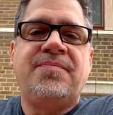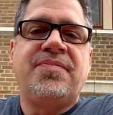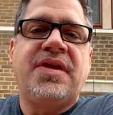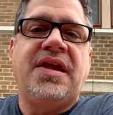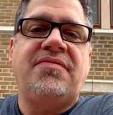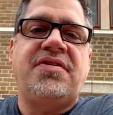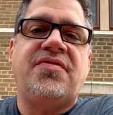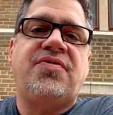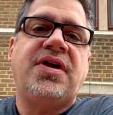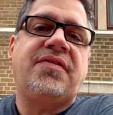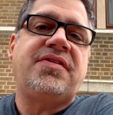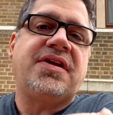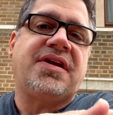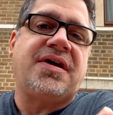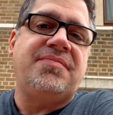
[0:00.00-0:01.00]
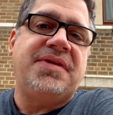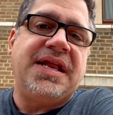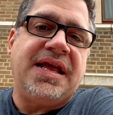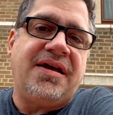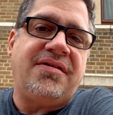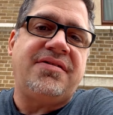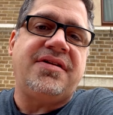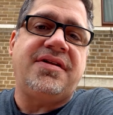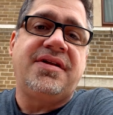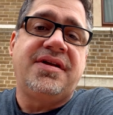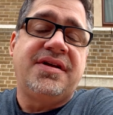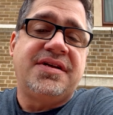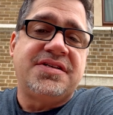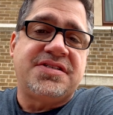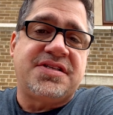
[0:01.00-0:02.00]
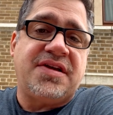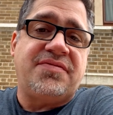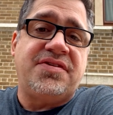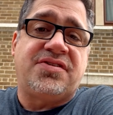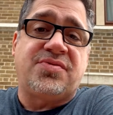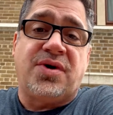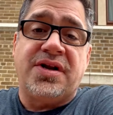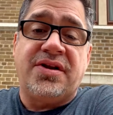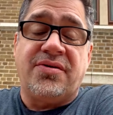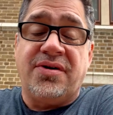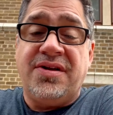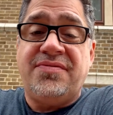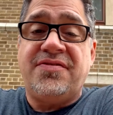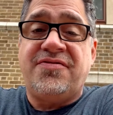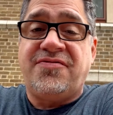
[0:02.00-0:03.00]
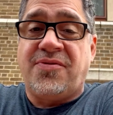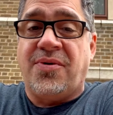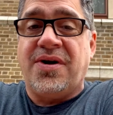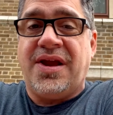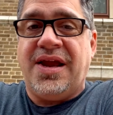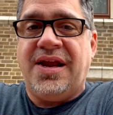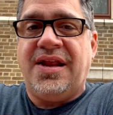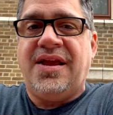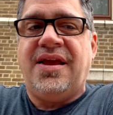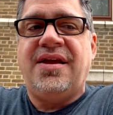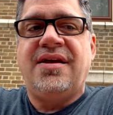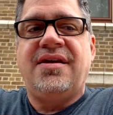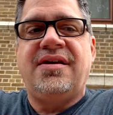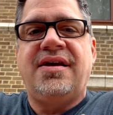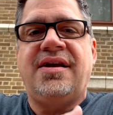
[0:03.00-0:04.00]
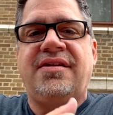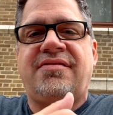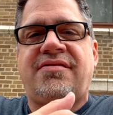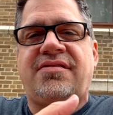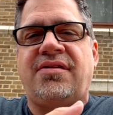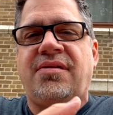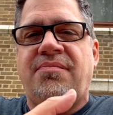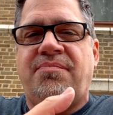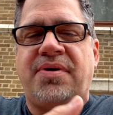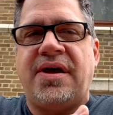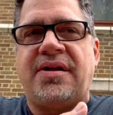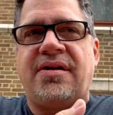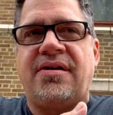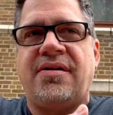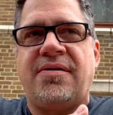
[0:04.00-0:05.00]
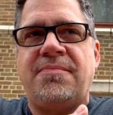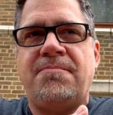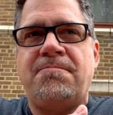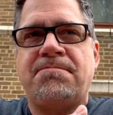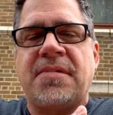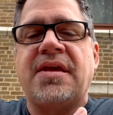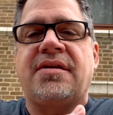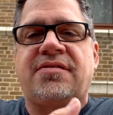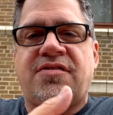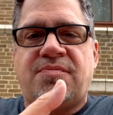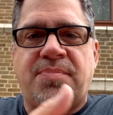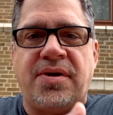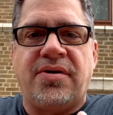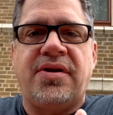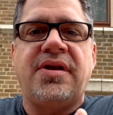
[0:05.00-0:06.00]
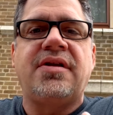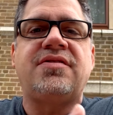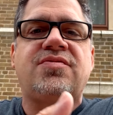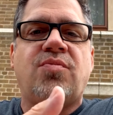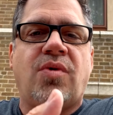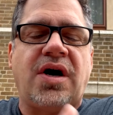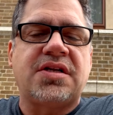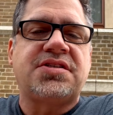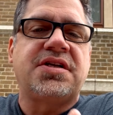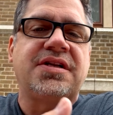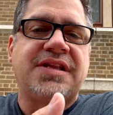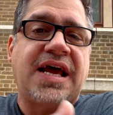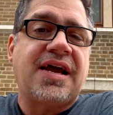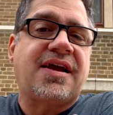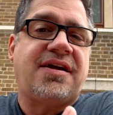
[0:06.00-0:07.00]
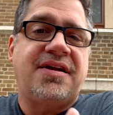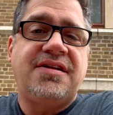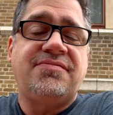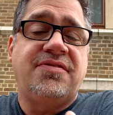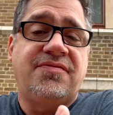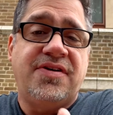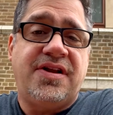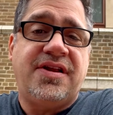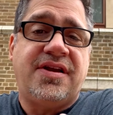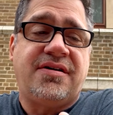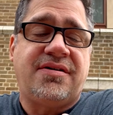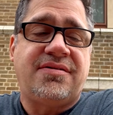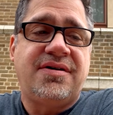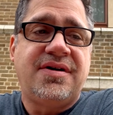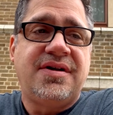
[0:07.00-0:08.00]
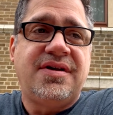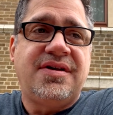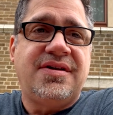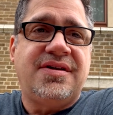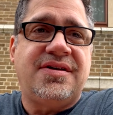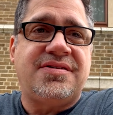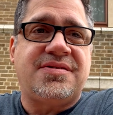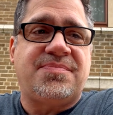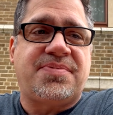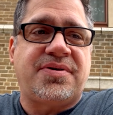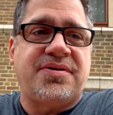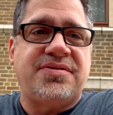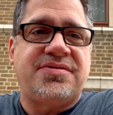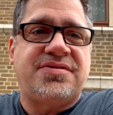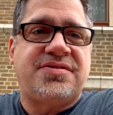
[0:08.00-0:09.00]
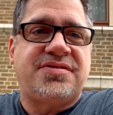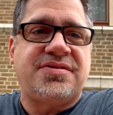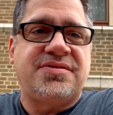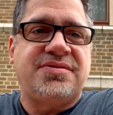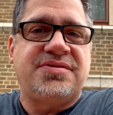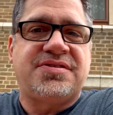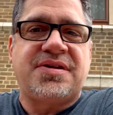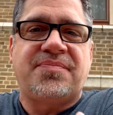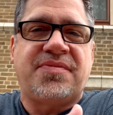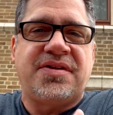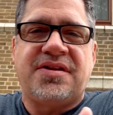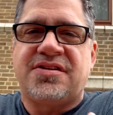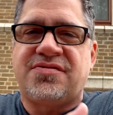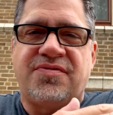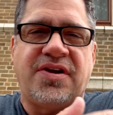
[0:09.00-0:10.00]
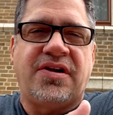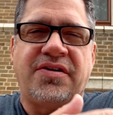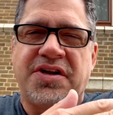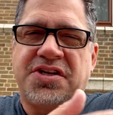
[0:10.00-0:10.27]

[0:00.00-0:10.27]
even if we have to come down to 720 or even 480, it's still a better experience watching that kind of a video as opposed to something that's very